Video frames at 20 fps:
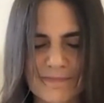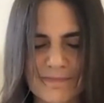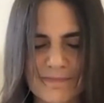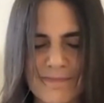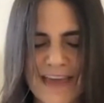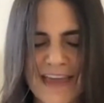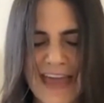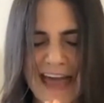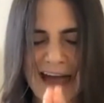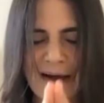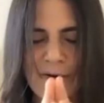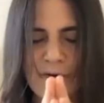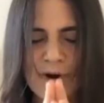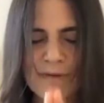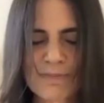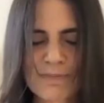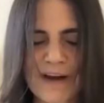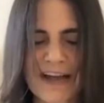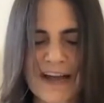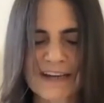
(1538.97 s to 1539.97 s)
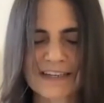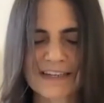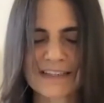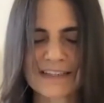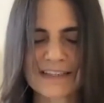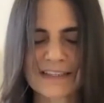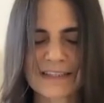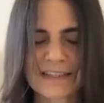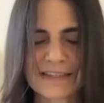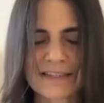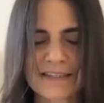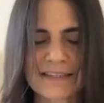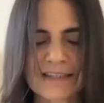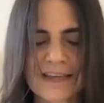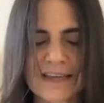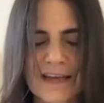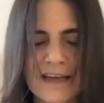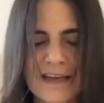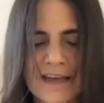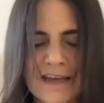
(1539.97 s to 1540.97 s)
May our practices
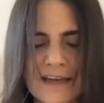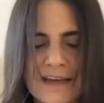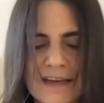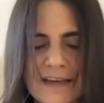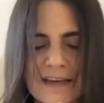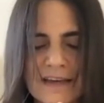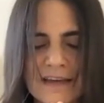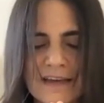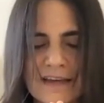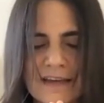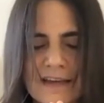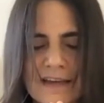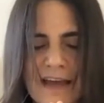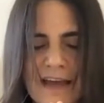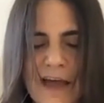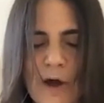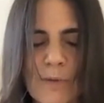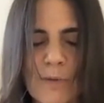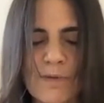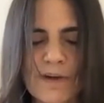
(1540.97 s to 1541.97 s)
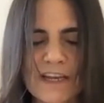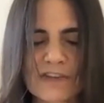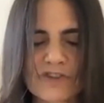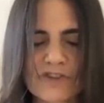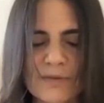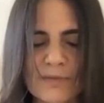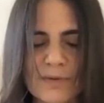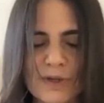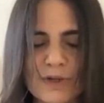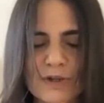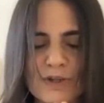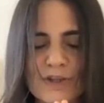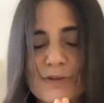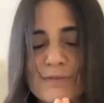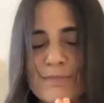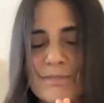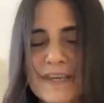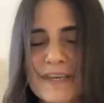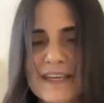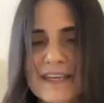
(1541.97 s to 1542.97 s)
help contribute
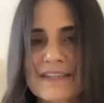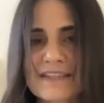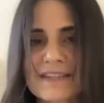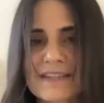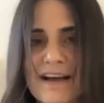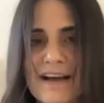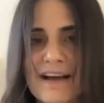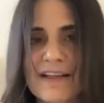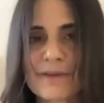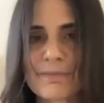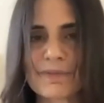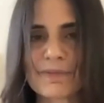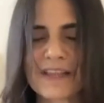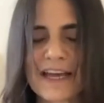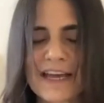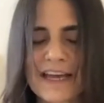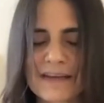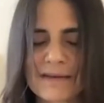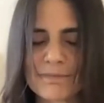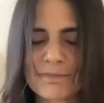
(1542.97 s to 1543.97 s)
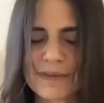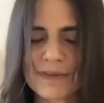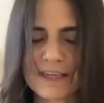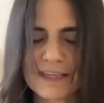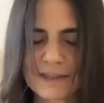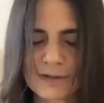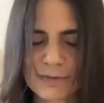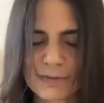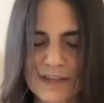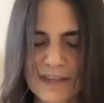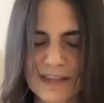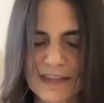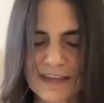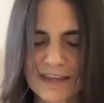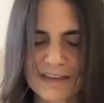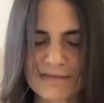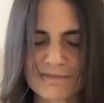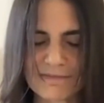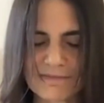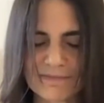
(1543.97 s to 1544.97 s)
to peace on the planet, peace
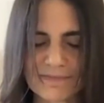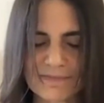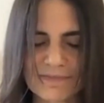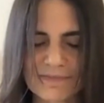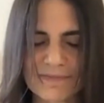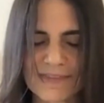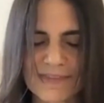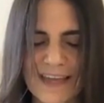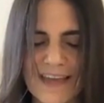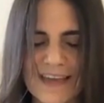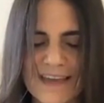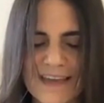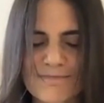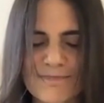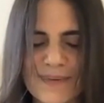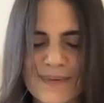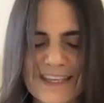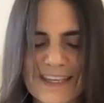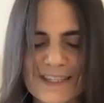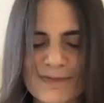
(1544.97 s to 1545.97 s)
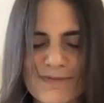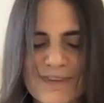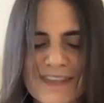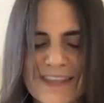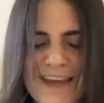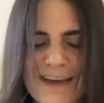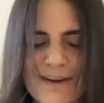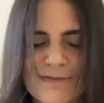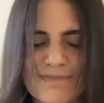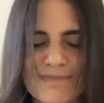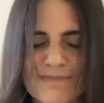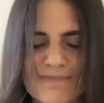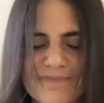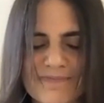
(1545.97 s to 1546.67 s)
within and peace without.